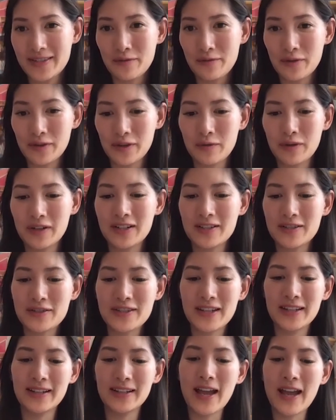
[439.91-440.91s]
they really want to
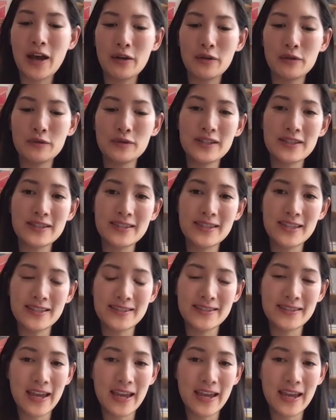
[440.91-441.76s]
understand how does this